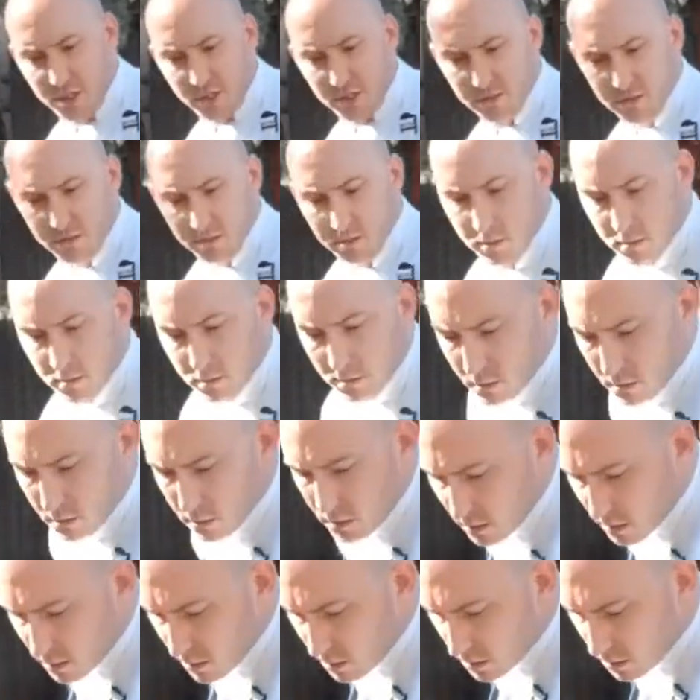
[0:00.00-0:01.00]
cheese.
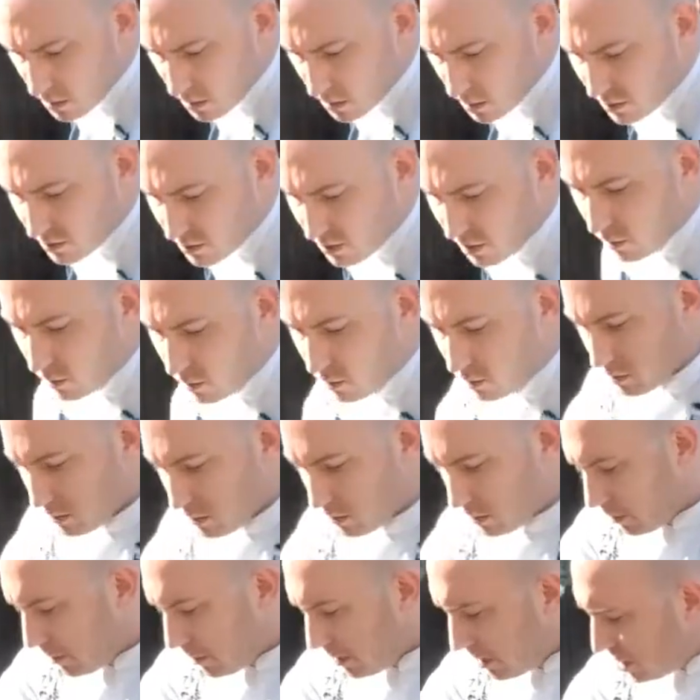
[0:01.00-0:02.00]
So
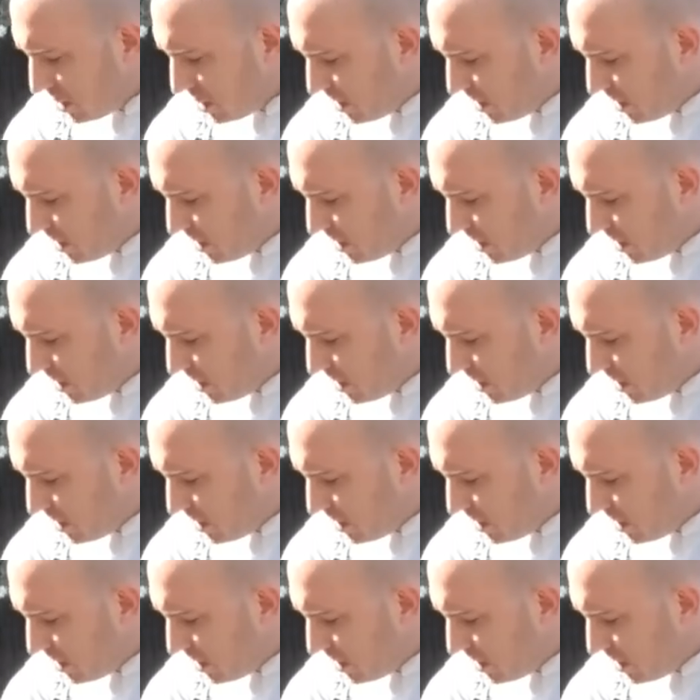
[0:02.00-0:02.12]
a little bit of